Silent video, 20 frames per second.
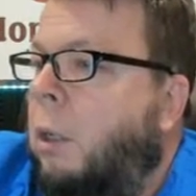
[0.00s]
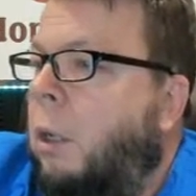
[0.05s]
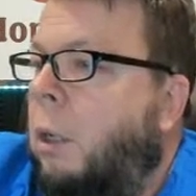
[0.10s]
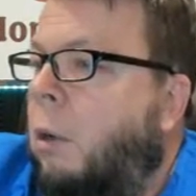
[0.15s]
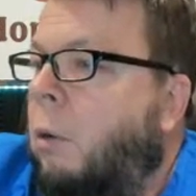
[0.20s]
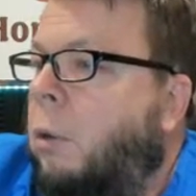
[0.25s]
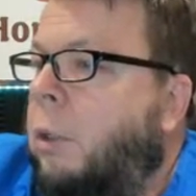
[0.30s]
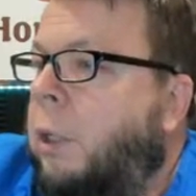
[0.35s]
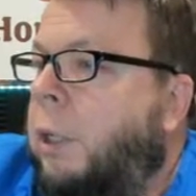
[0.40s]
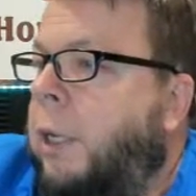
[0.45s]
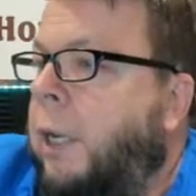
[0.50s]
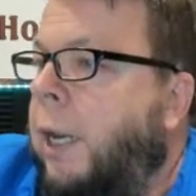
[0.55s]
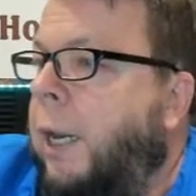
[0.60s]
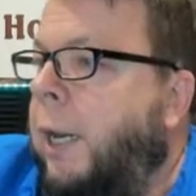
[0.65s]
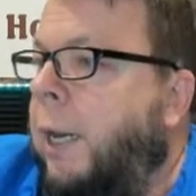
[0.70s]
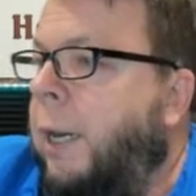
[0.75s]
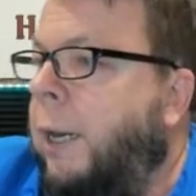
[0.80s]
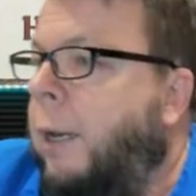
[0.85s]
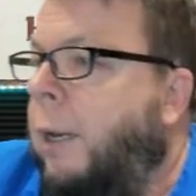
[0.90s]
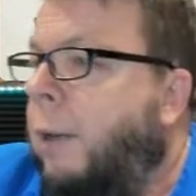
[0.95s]

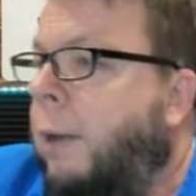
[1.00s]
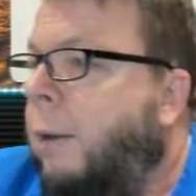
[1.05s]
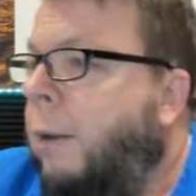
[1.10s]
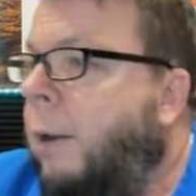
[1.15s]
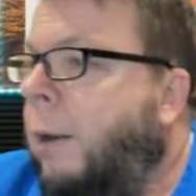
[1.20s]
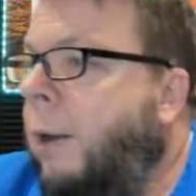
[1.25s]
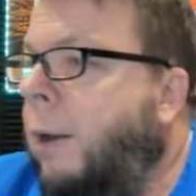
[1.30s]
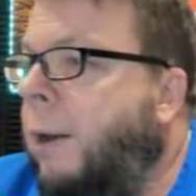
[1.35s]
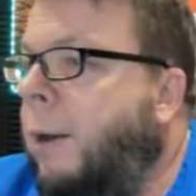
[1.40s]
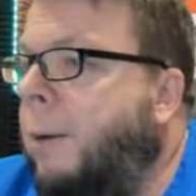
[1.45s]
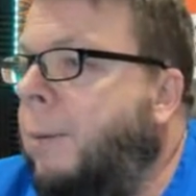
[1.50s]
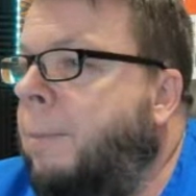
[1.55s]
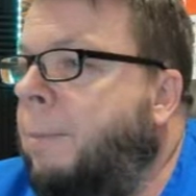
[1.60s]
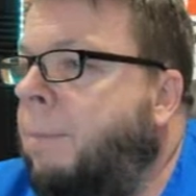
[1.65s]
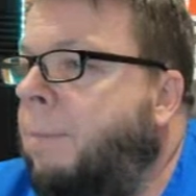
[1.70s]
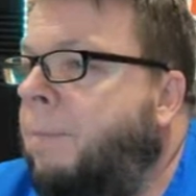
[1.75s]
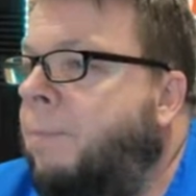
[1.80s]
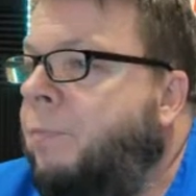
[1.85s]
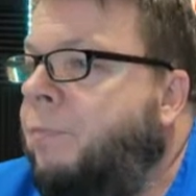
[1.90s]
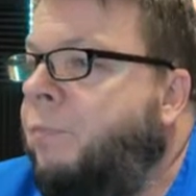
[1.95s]
Okay.
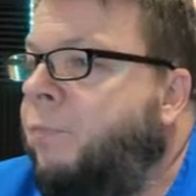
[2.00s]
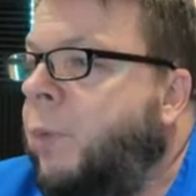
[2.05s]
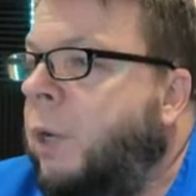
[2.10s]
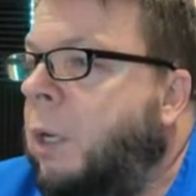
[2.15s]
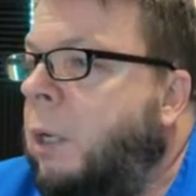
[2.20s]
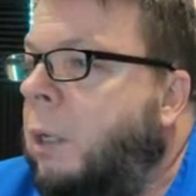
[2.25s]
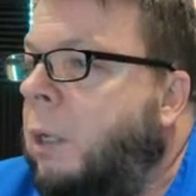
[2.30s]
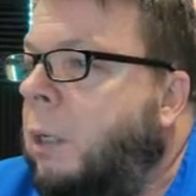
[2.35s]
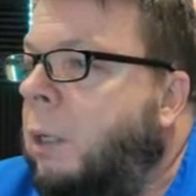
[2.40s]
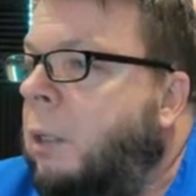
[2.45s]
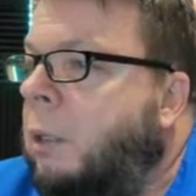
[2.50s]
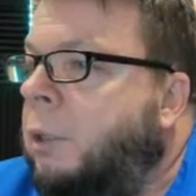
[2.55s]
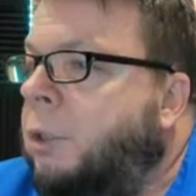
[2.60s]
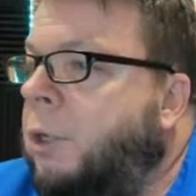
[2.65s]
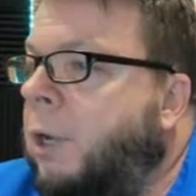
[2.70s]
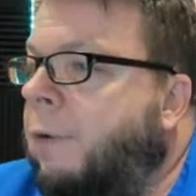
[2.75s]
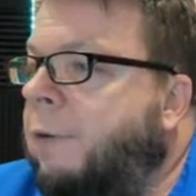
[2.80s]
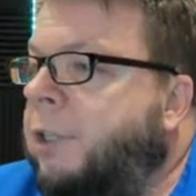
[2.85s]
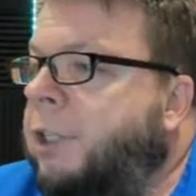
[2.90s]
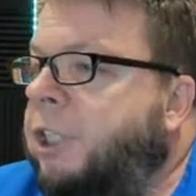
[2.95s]
Um,
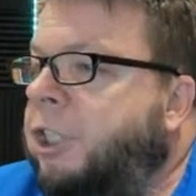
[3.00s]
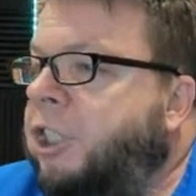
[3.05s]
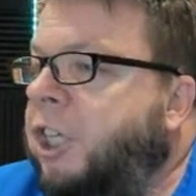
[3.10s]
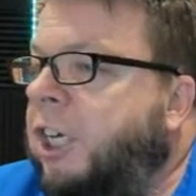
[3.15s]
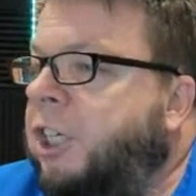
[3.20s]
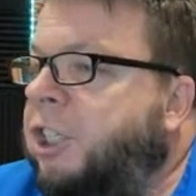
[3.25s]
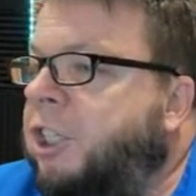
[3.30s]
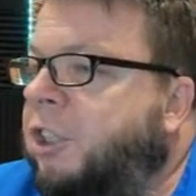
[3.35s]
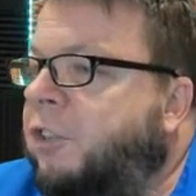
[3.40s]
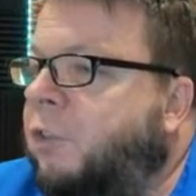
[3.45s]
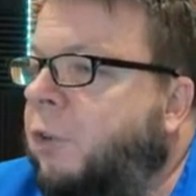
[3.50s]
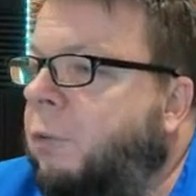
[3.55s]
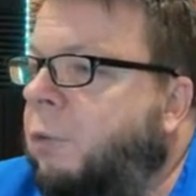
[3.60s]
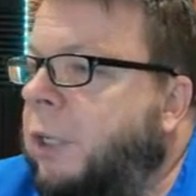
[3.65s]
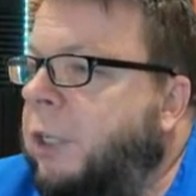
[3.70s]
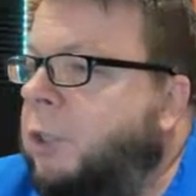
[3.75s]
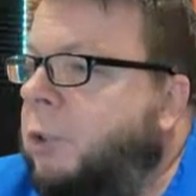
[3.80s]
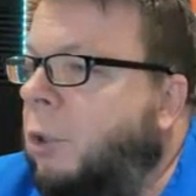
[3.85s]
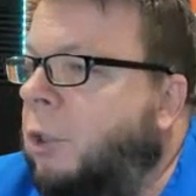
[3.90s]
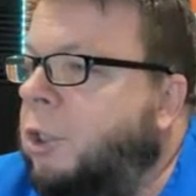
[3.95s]
do you have any suggestions for
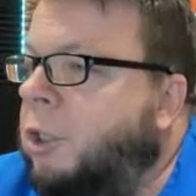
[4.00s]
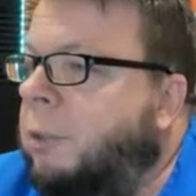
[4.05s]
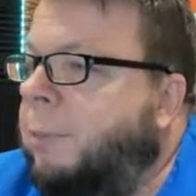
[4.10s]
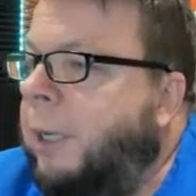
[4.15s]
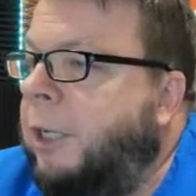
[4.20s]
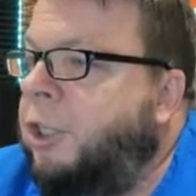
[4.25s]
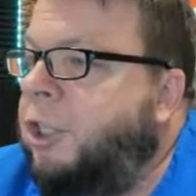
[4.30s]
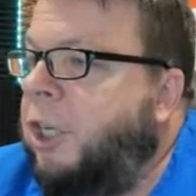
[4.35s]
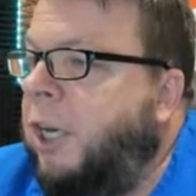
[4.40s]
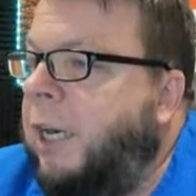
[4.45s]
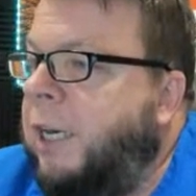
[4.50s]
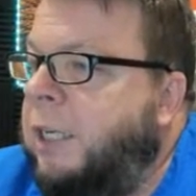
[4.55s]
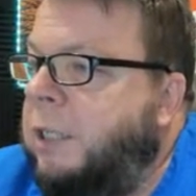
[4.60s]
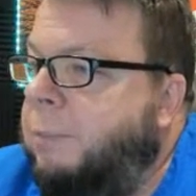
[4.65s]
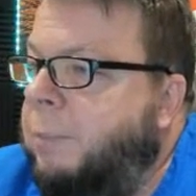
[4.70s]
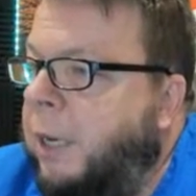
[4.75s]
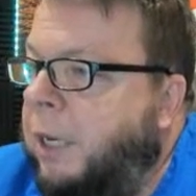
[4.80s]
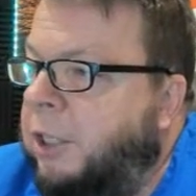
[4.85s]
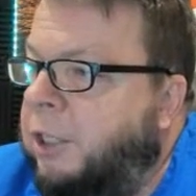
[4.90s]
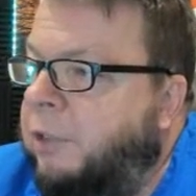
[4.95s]
resources about
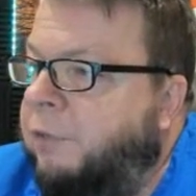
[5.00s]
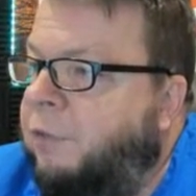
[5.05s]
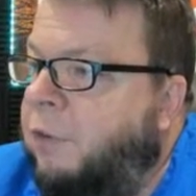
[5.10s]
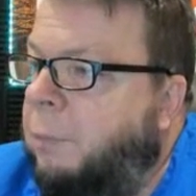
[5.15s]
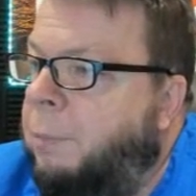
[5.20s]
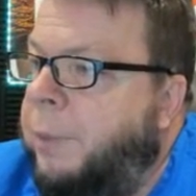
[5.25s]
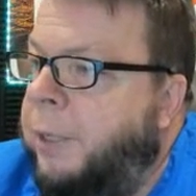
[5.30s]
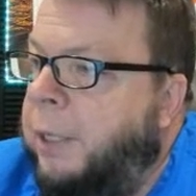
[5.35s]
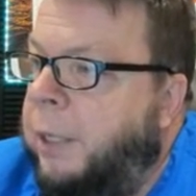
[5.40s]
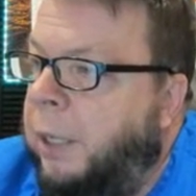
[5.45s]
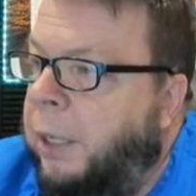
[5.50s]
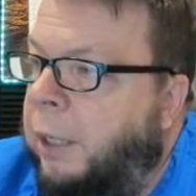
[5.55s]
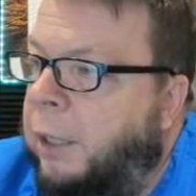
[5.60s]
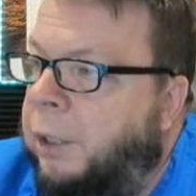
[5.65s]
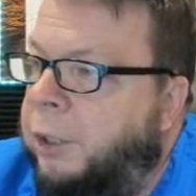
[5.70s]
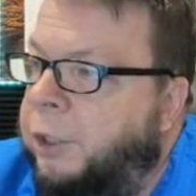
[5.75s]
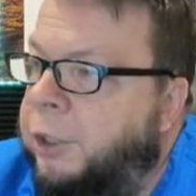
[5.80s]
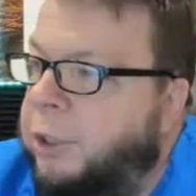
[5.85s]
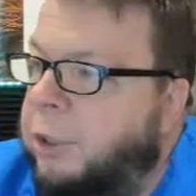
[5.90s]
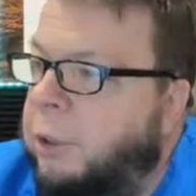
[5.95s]
Chinese medicine for
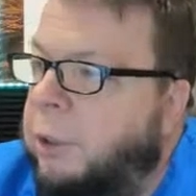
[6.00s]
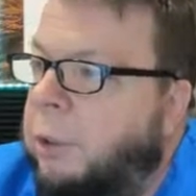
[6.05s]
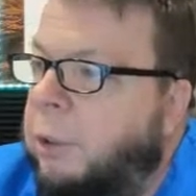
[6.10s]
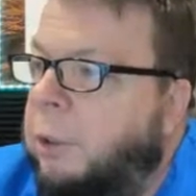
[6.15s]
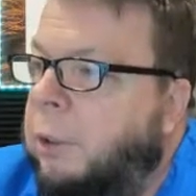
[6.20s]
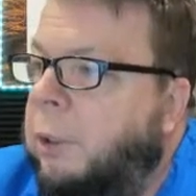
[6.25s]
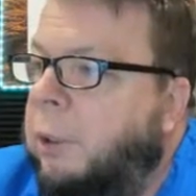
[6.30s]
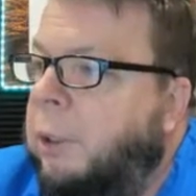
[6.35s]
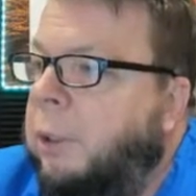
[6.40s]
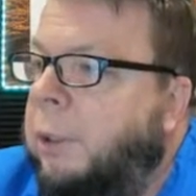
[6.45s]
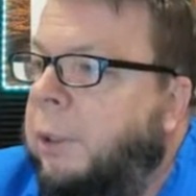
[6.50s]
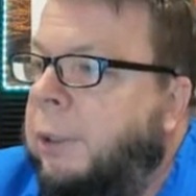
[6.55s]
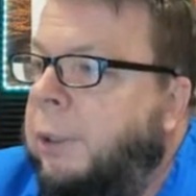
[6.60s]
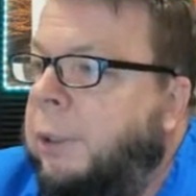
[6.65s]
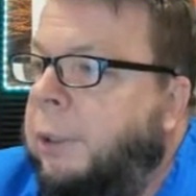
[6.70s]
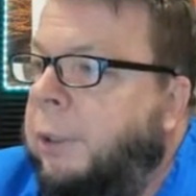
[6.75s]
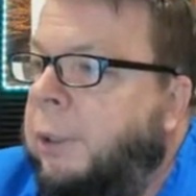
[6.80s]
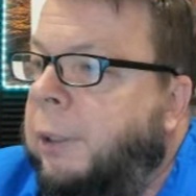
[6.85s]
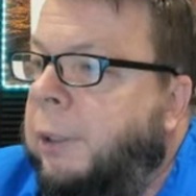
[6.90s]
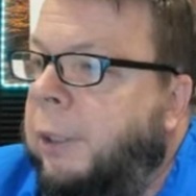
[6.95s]
beginners?
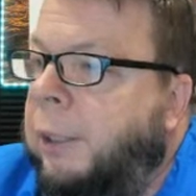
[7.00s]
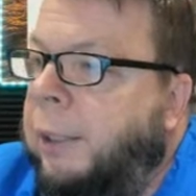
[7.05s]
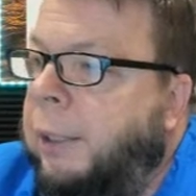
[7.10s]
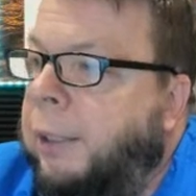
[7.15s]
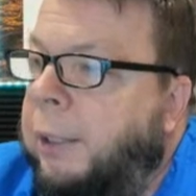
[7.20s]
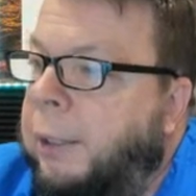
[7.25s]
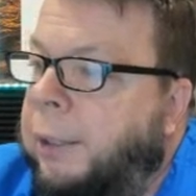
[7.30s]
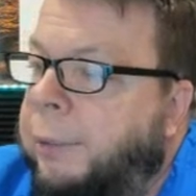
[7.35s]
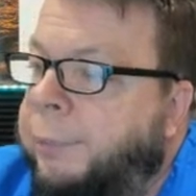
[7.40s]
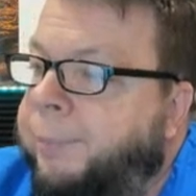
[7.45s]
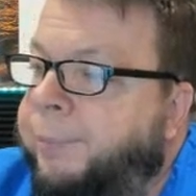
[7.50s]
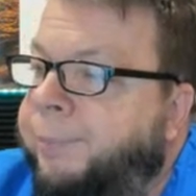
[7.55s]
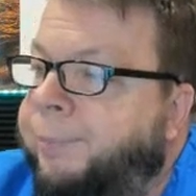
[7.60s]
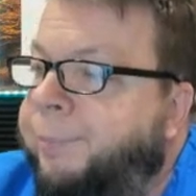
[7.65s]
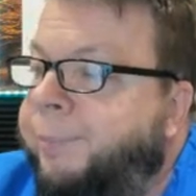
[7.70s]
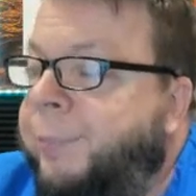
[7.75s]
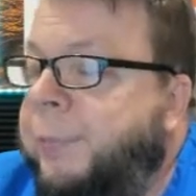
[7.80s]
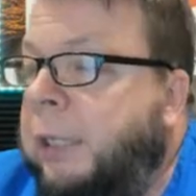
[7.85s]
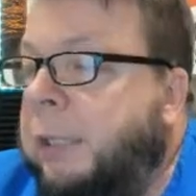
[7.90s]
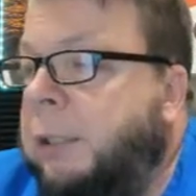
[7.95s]

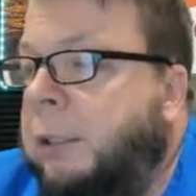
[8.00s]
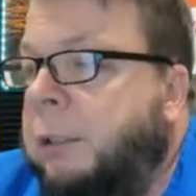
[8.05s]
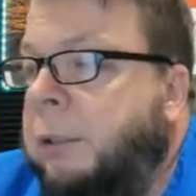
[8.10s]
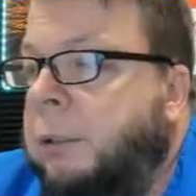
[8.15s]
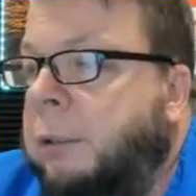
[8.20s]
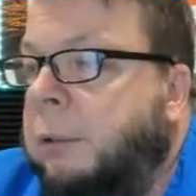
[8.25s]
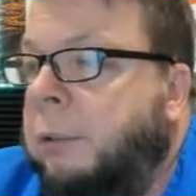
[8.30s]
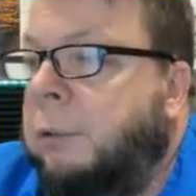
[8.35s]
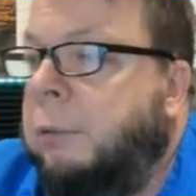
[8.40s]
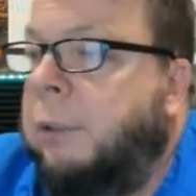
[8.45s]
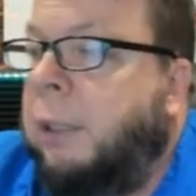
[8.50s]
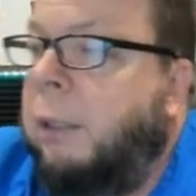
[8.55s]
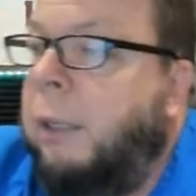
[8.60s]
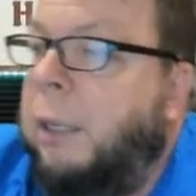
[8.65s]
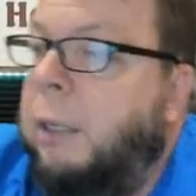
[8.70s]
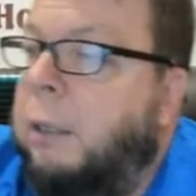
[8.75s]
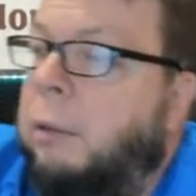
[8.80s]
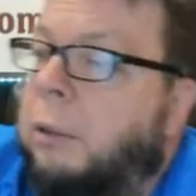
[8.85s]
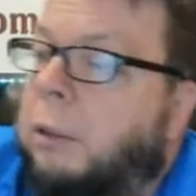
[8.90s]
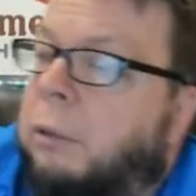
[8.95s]
Um,
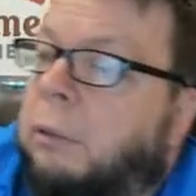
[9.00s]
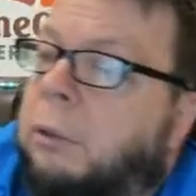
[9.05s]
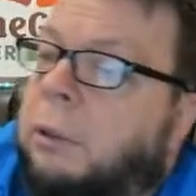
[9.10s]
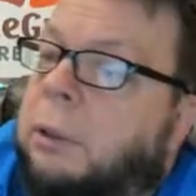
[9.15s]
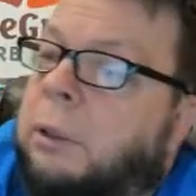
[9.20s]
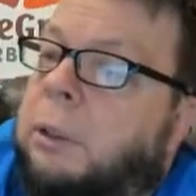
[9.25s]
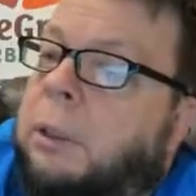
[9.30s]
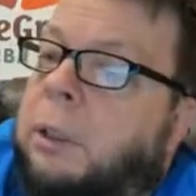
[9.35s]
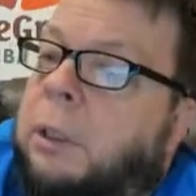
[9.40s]
well, I don't know.